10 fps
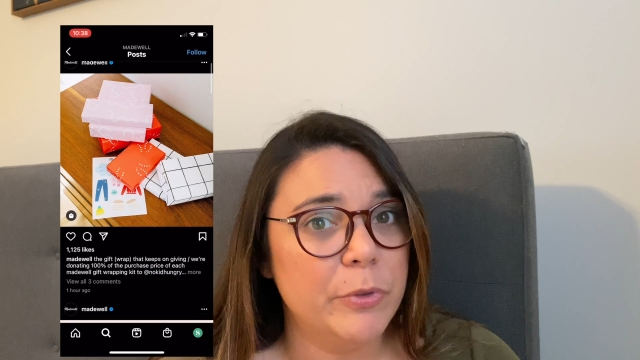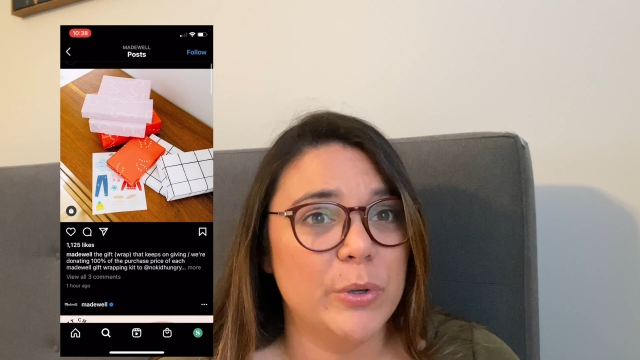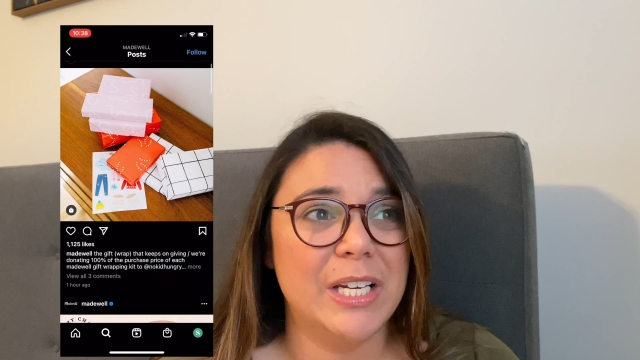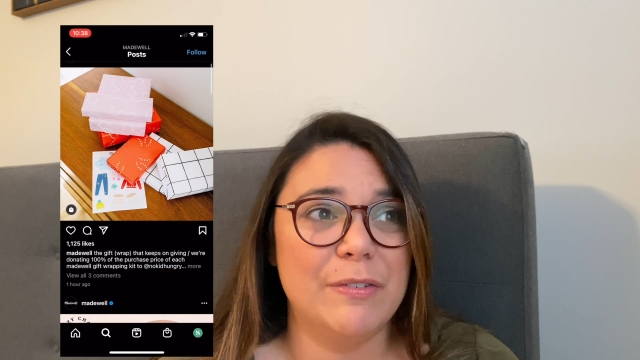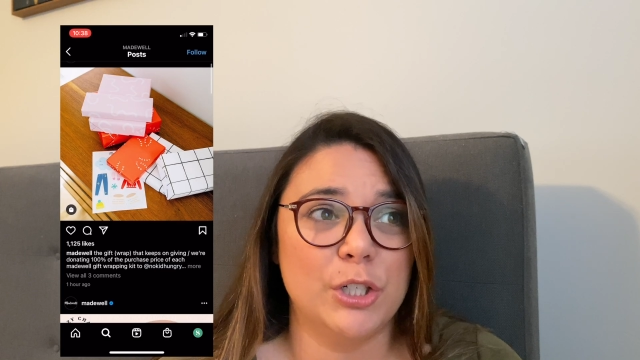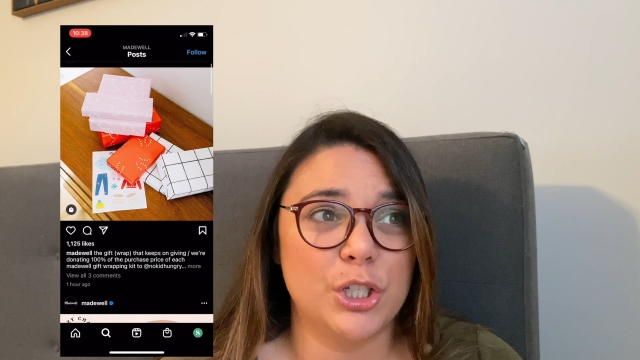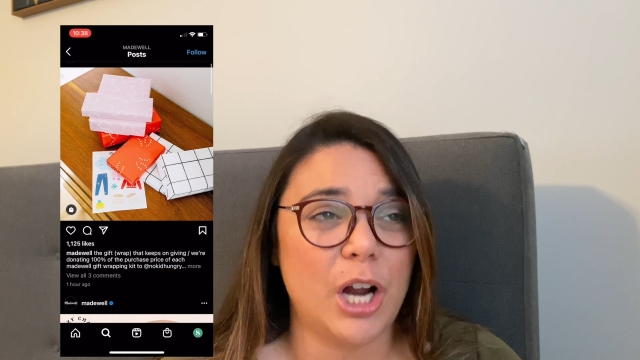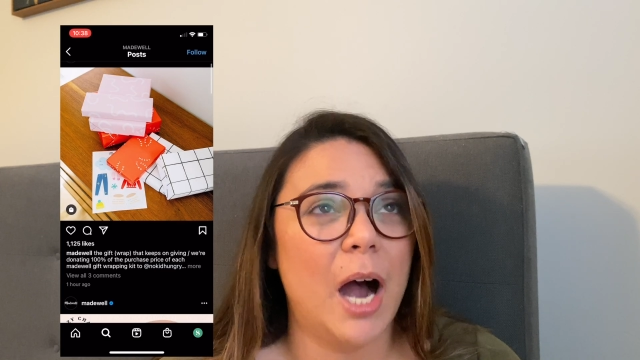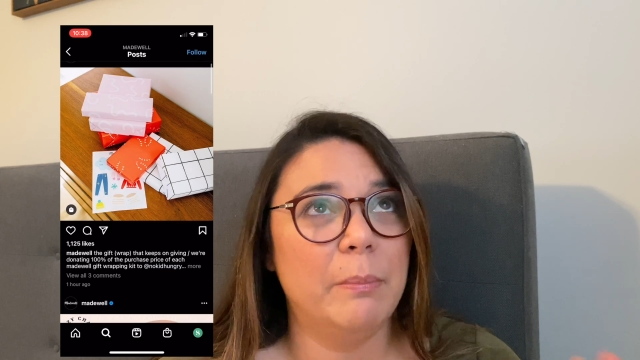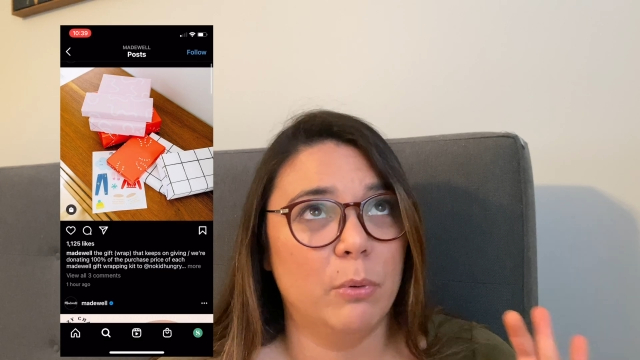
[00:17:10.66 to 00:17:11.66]
You can even
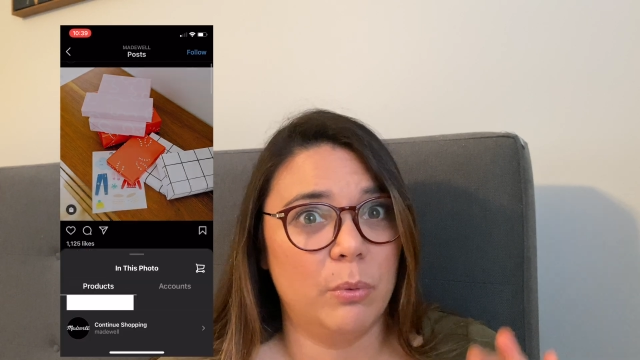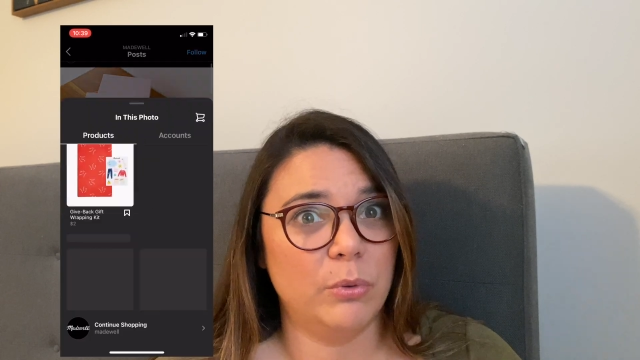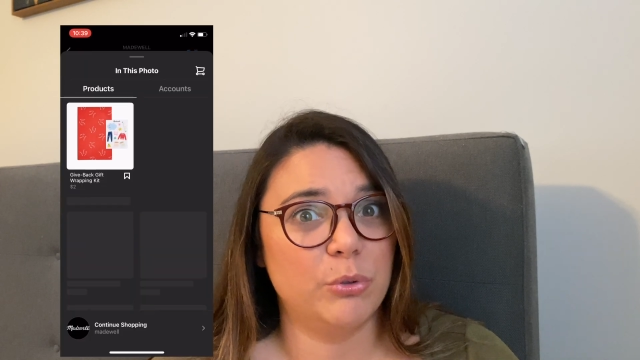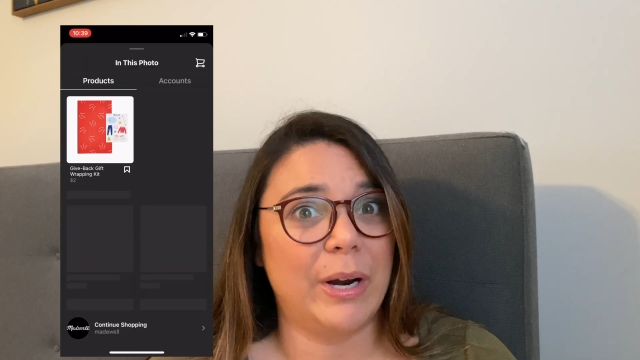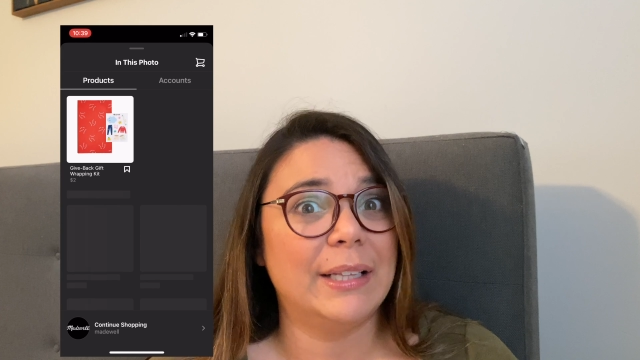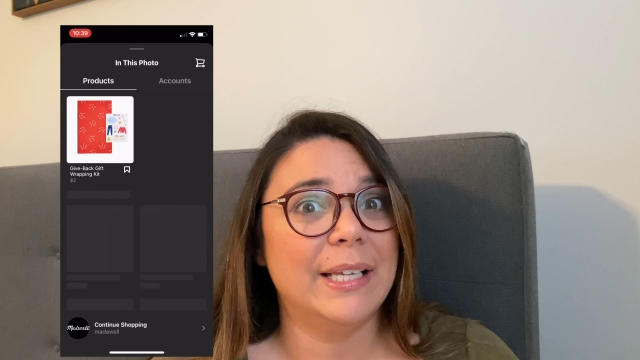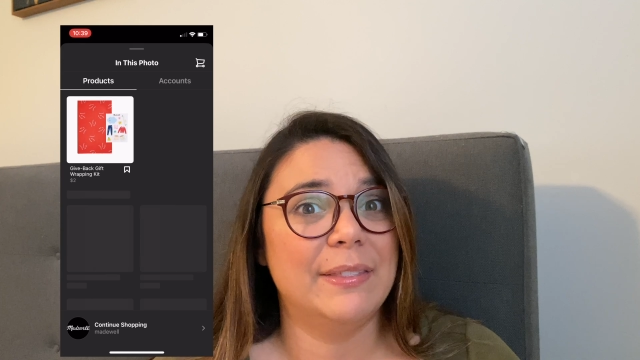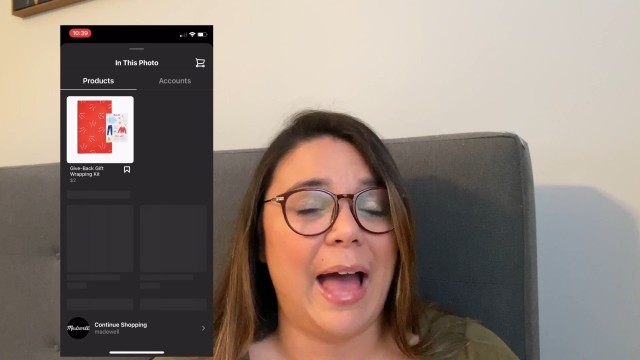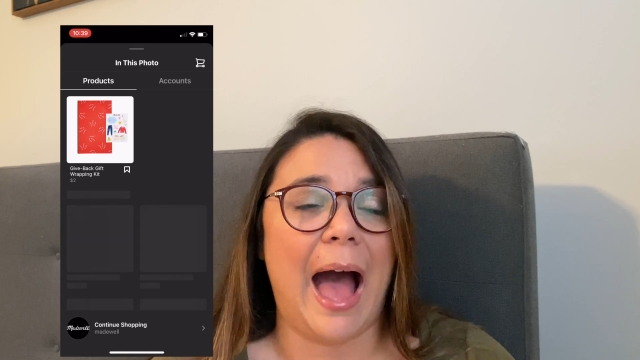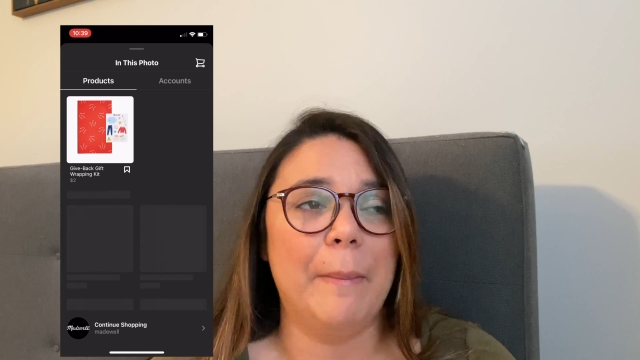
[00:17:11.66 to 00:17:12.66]
shop directly
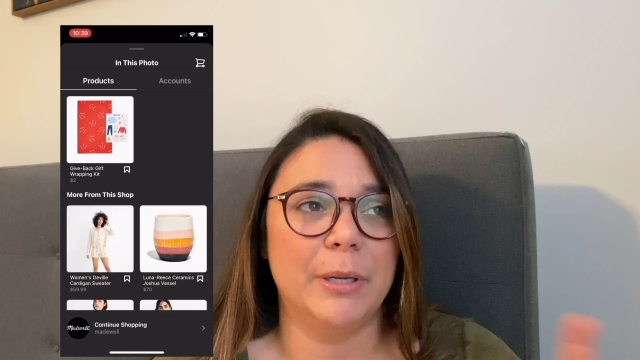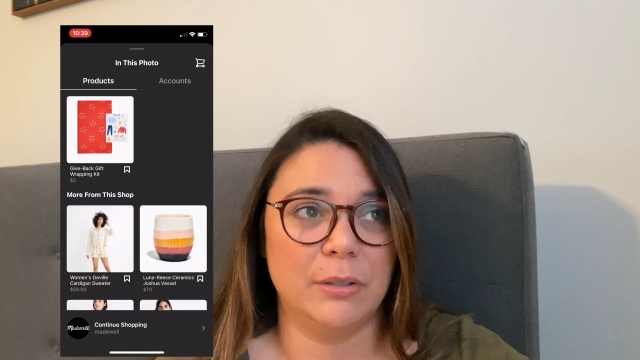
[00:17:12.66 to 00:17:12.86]
in the app.